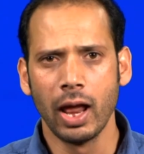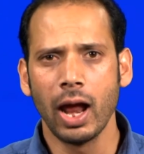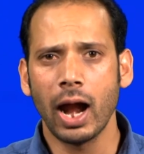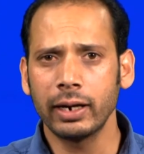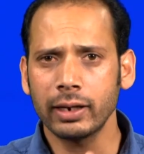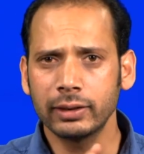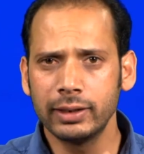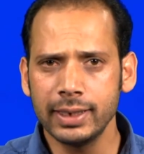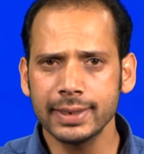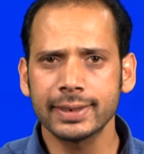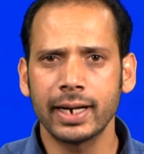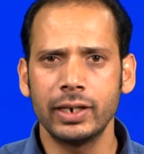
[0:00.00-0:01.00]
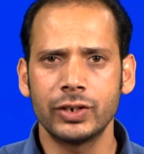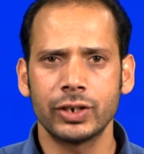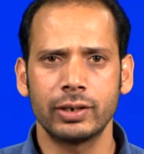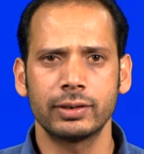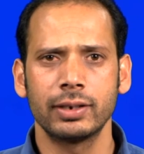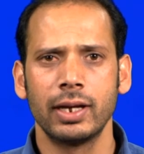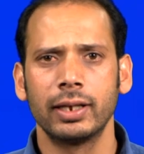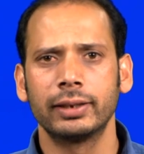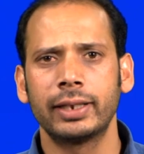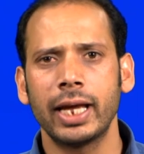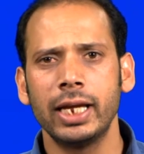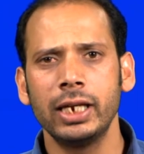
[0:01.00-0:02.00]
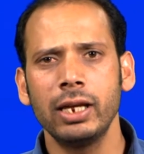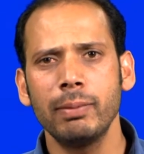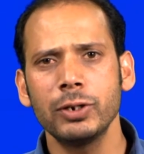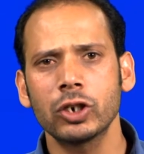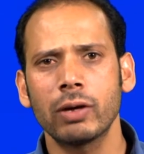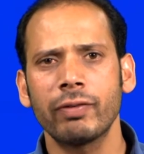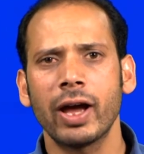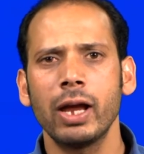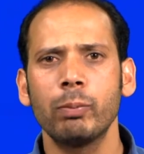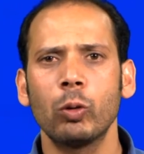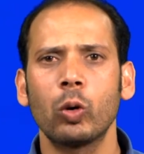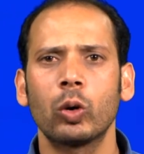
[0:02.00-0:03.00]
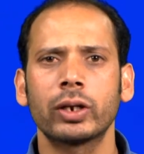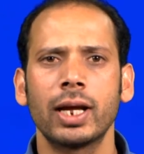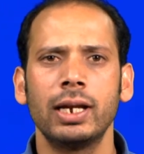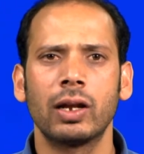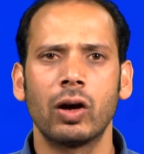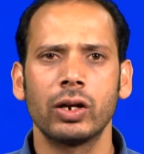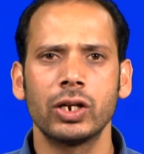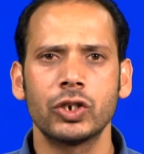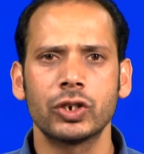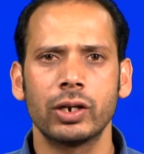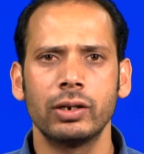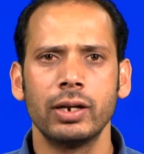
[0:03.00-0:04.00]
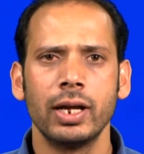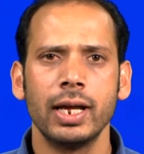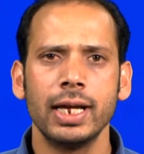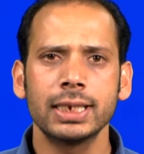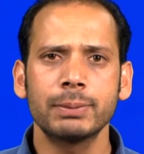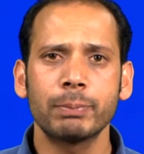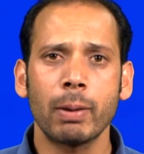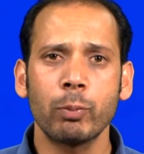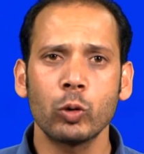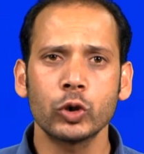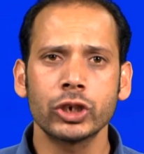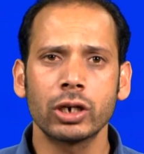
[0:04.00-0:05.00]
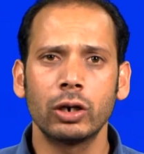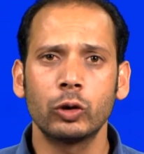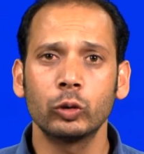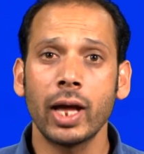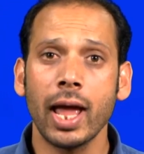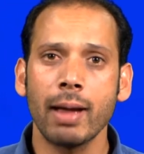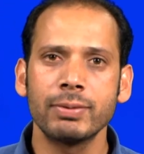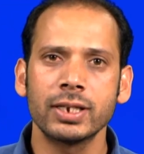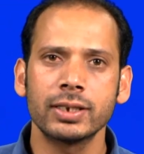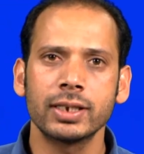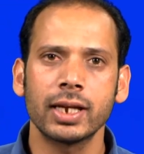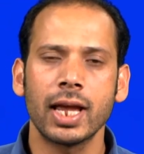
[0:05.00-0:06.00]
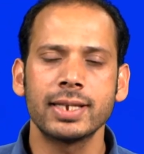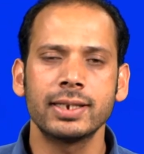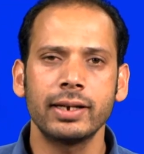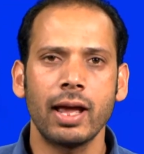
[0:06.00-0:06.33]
Under these conditions, the inhibition of hypocotyl elongation is proportional to the abscisic acid